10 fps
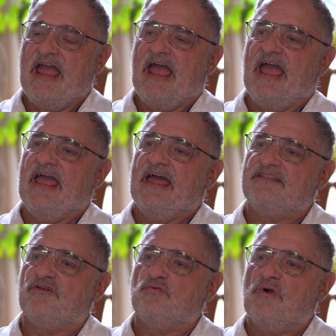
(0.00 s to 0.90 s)

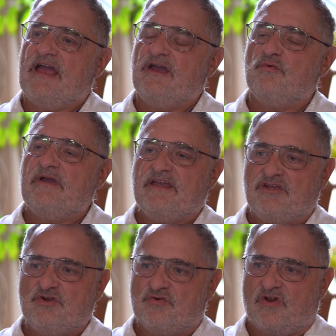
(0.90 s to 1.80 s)
And the way we
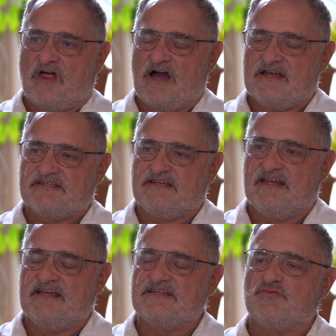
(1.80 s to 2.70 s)
utilize it
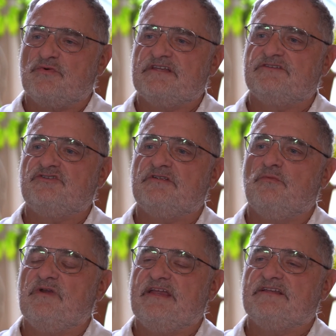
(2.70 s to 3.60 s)
is we
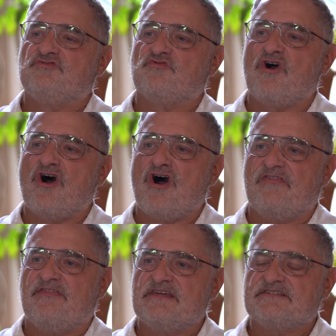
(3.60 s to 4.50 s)
draw
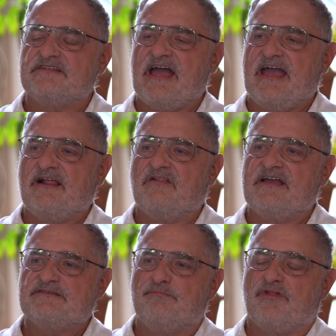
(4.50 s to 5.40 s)
this
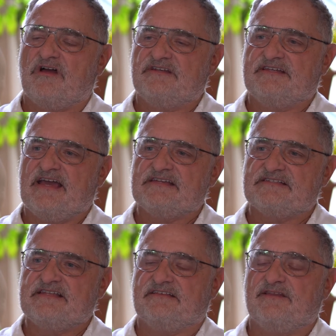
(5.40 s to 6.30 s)
Nagalase blood
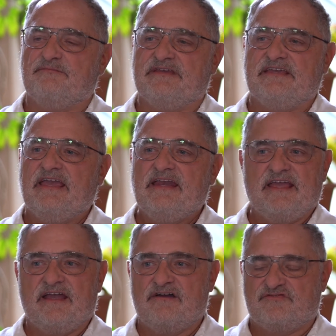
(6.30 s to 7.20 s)
test at the
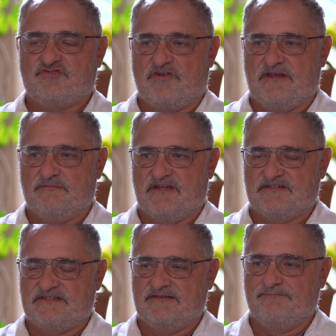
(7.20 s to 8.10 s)
beginning of
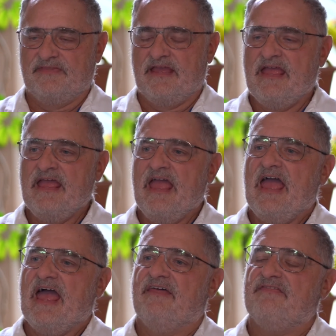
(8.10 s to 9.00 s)
treatment
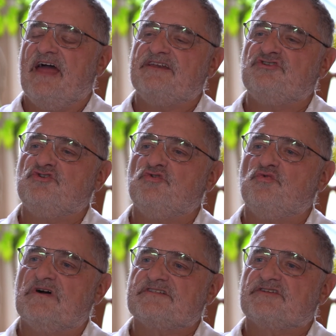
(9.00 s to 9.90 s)
and then do
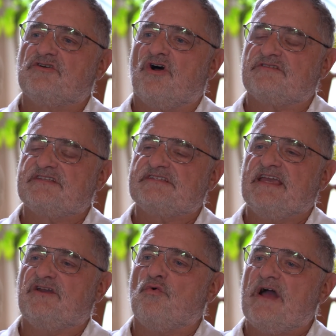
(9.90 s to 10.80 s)
what's called
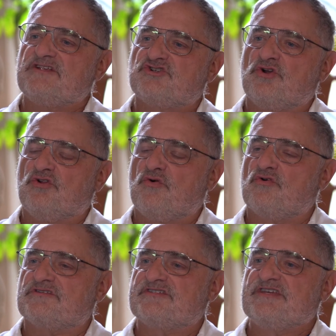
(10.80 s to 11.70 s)
sequential
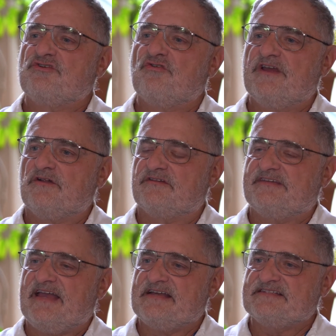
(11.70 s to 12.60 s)
or serial
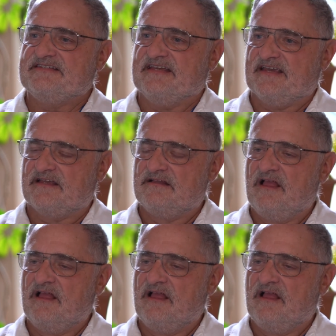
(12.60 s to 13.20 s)
testing,